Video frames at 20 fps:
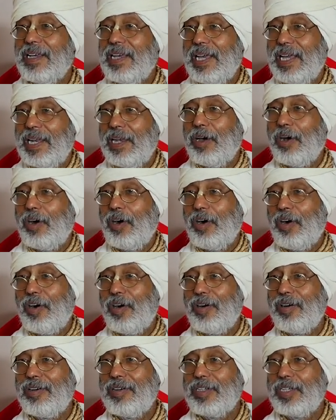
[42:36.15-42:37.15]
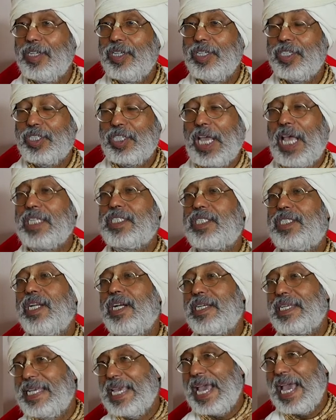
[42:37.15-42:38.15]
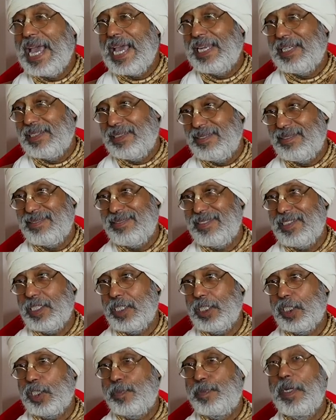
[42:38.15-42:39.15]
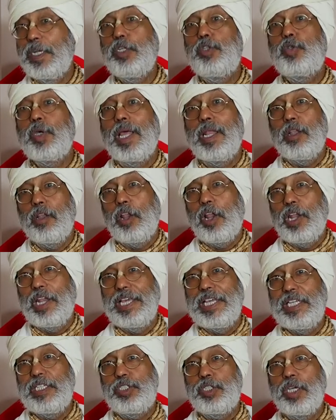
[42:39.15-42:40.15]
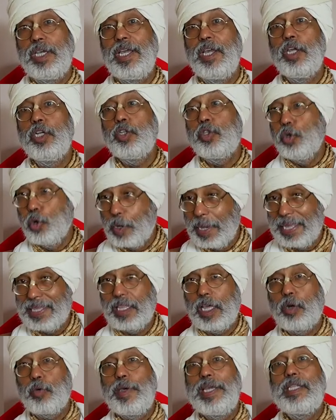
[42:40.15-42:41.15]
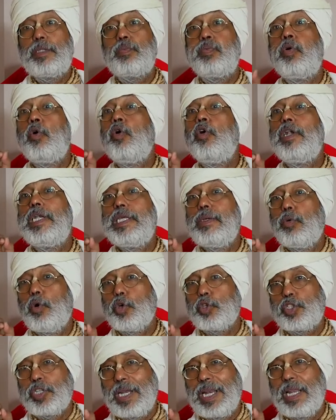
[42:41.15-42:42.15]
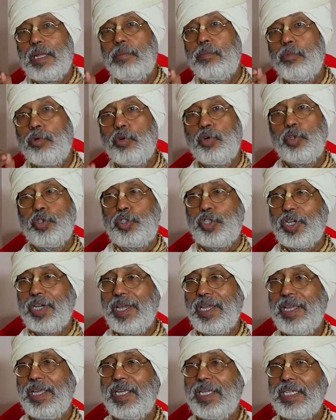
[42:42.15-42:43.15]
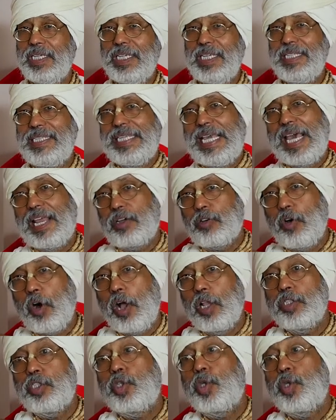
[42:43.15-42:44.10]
you know, Shastra Gyan, spiritual knowledge, together with full devotional mood, they are called